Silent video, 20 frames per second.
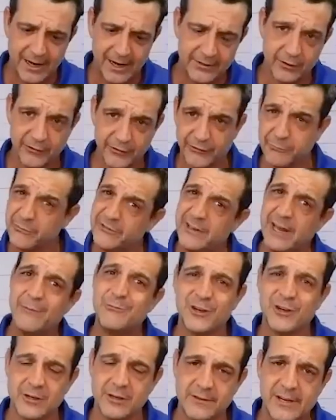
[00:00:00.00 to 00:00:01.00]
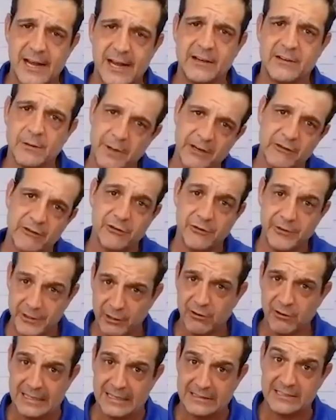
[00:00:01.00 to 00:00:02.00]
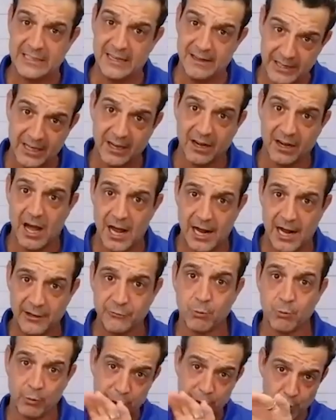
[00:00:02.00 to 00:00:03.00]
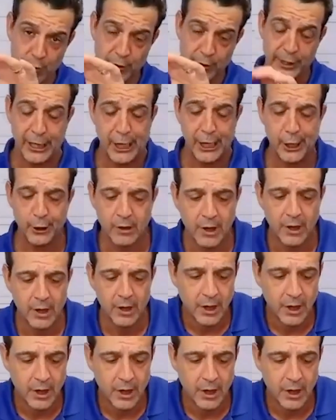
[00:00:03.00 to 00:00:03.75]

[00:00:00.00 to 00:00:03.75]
you know, some steps you can take to make sure that your activity aligns with where you want to go.